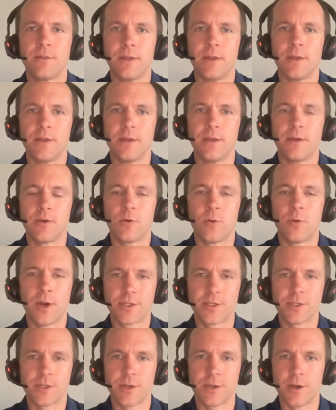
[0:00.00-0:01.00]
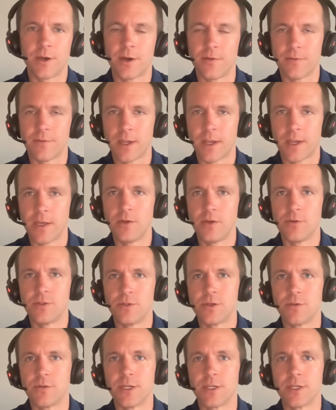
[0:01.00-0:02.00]
the question of can you
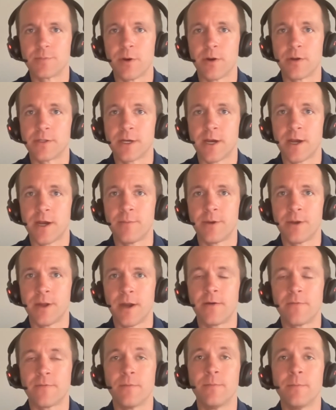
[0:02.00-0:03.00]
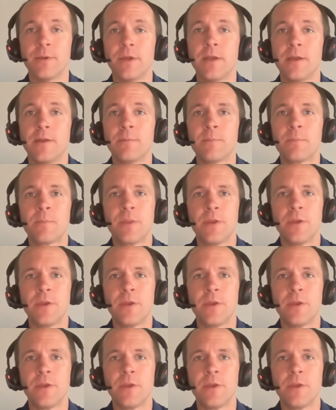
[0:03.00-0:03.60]
do this part time or not for me,